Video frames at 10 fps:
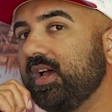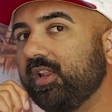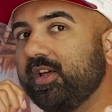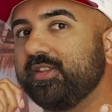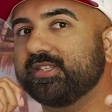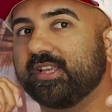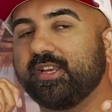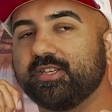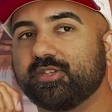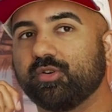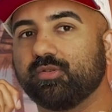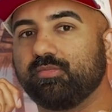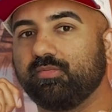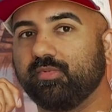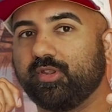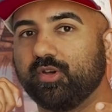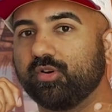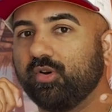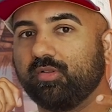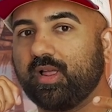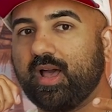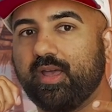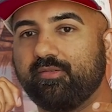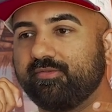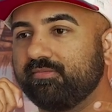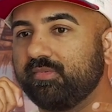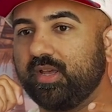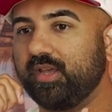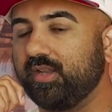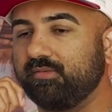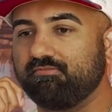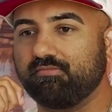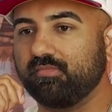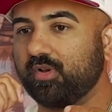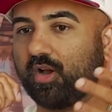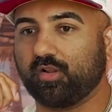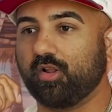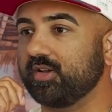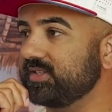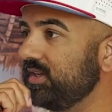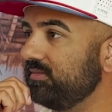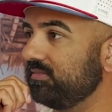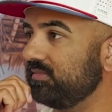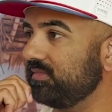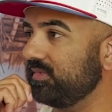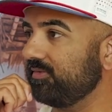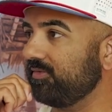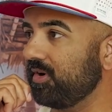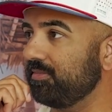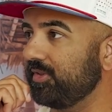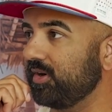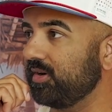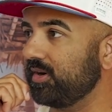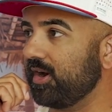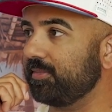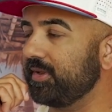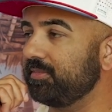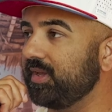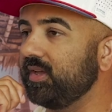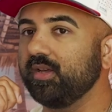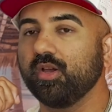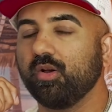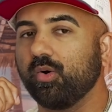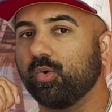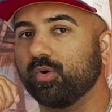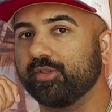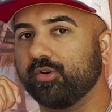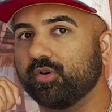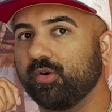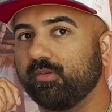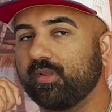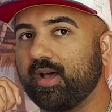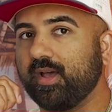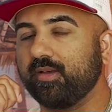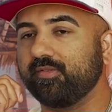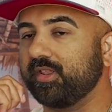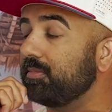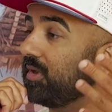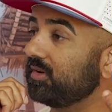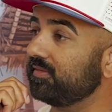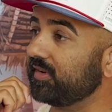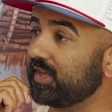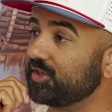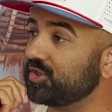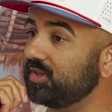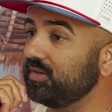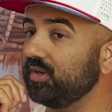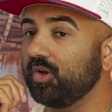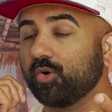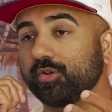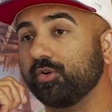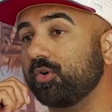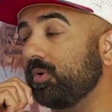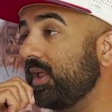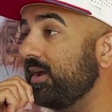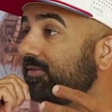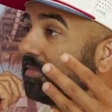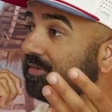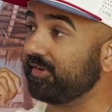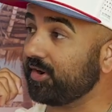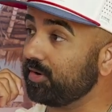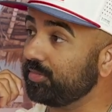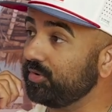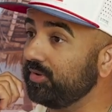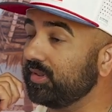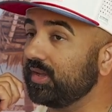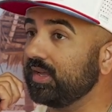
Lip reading: A lot of these ladies, they'll go live in a closet from their Airbnb, or they'll go live in the middle of a kitchen, or they'll go live from a vendor booth.